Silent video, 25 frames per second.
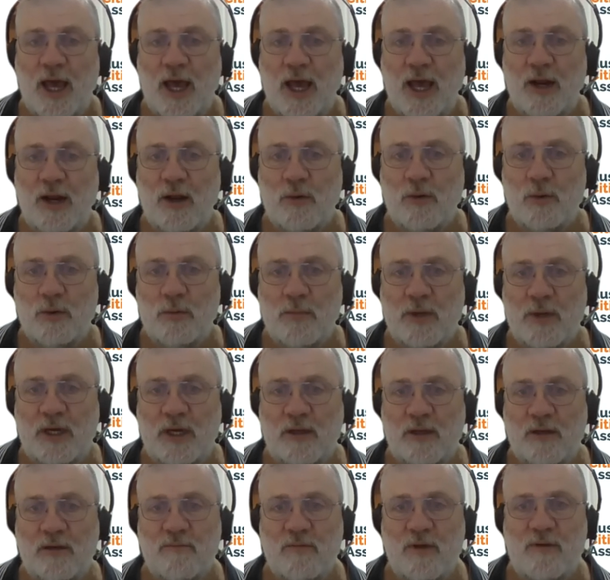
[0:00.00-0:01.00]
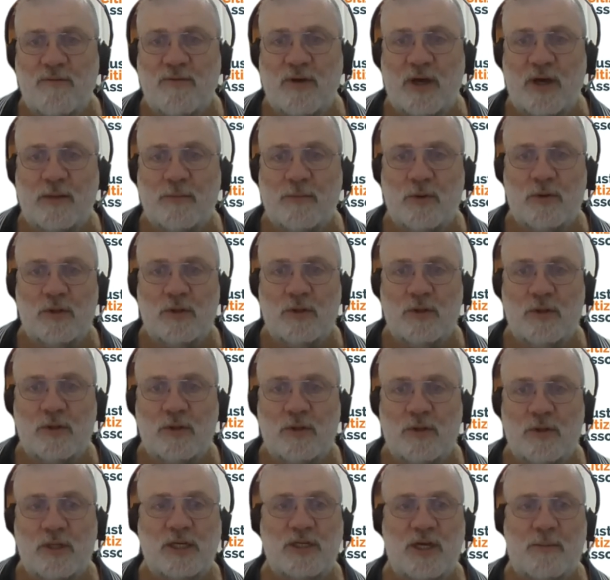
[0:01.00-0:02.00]
and I will make it available
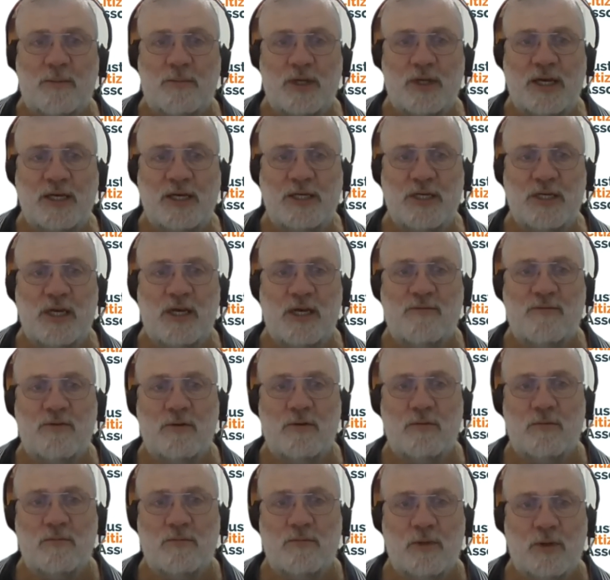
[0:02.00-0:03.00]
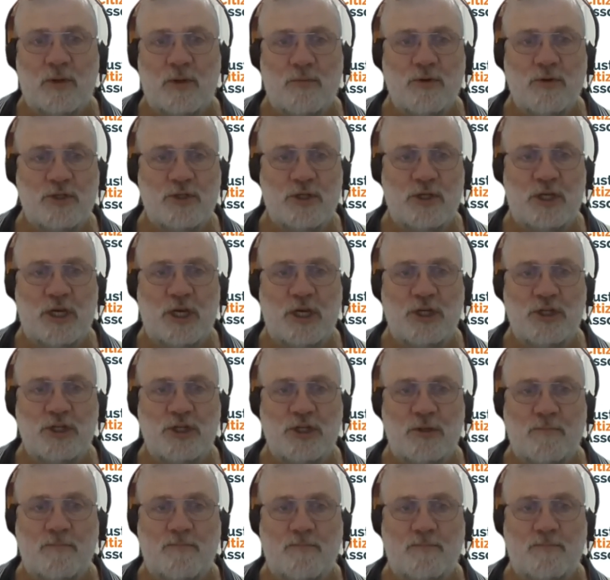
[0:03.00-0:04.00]
in the next couple of days after the
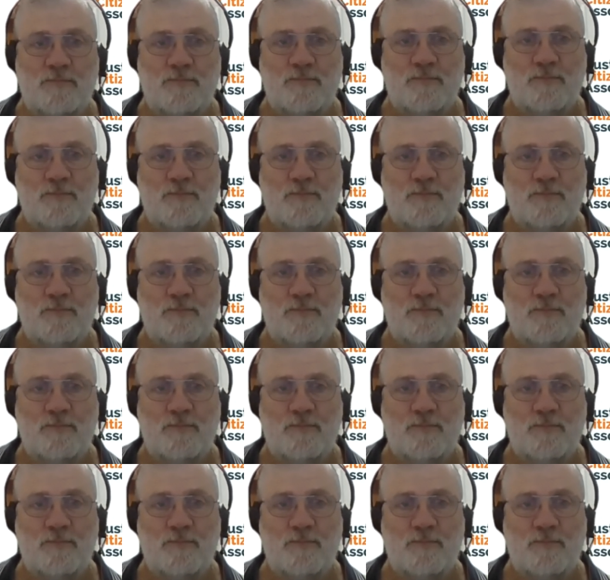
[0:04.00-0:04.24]
presentation.